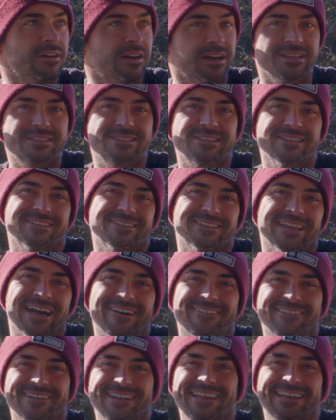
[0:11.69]
I used to hear
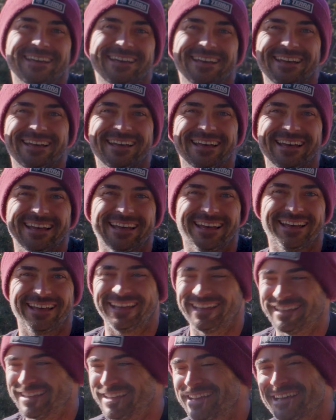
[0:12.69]
that one. tits
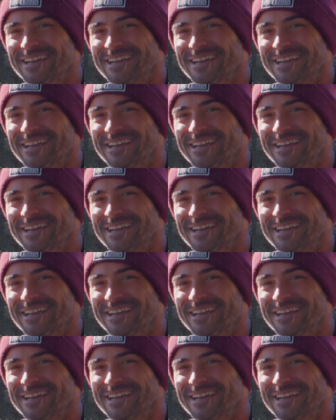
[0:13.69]
to the wall.